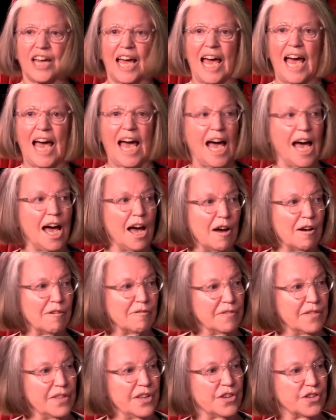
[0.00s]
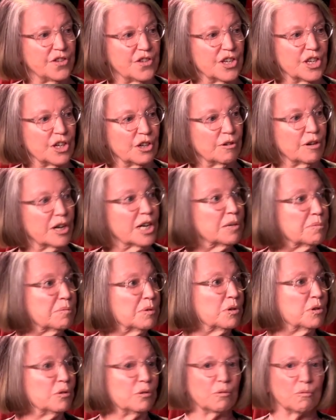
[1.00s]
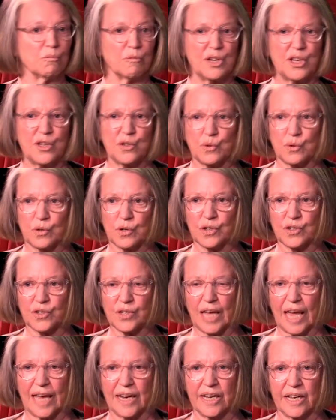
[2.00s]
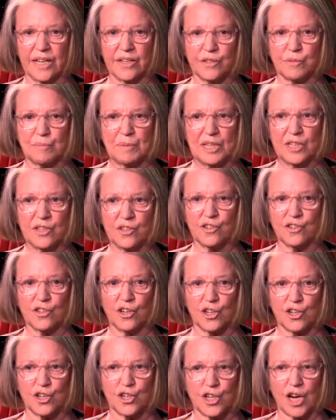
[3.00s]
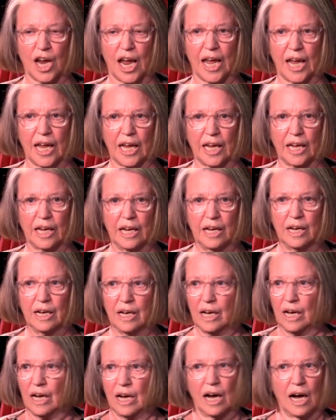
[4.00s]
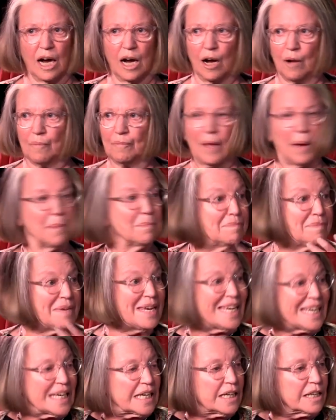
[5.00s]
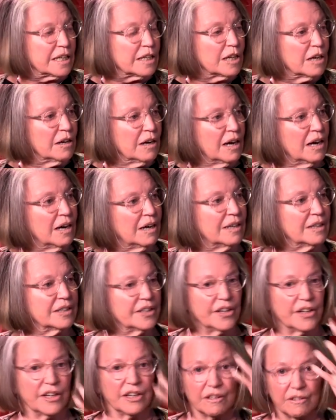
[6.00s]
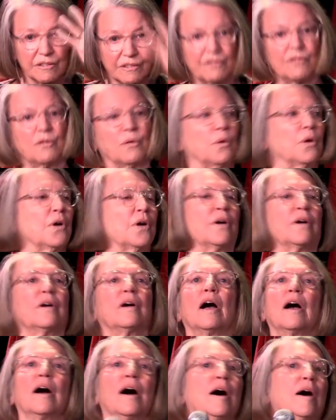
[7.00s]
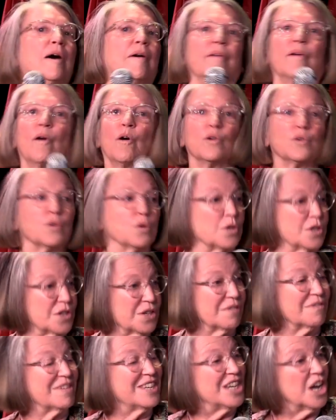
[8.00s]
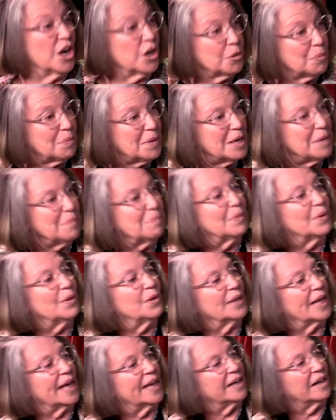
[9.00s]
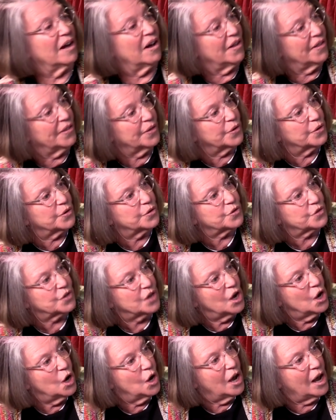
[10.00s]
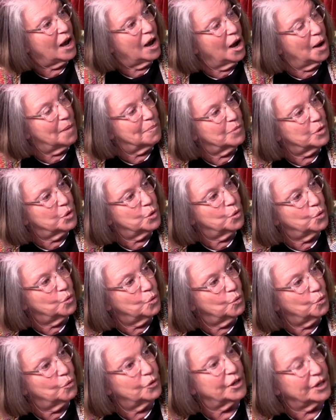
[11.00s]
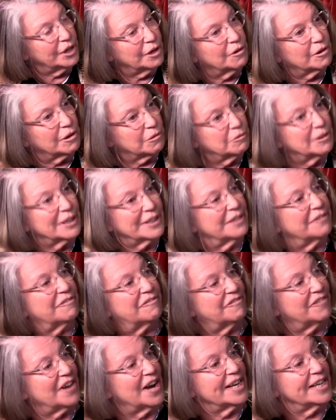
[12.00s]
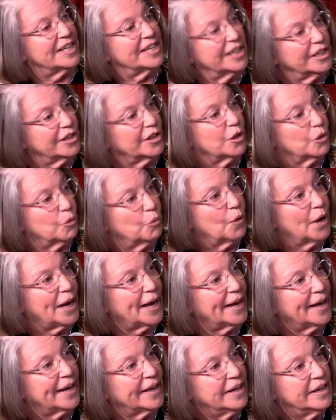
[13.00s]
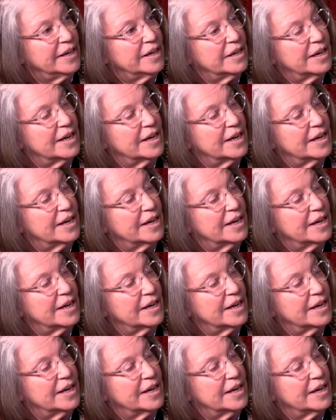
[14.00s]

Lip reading: to have this incredible resource, it has been such a beacon, for all sorts of young people and others who are really finding their way